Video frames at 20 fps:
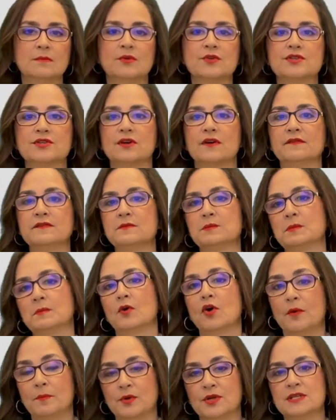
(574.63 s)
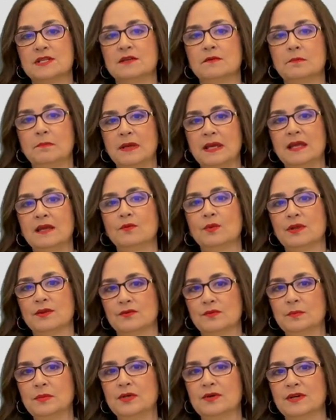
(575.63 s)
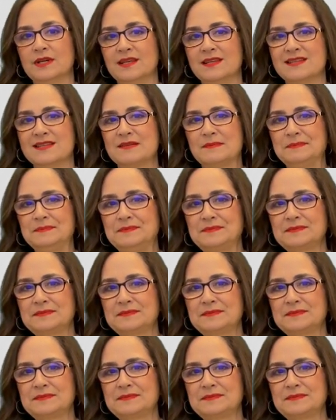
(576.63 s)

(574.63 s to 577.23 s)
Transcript: post-operative pain with opioids.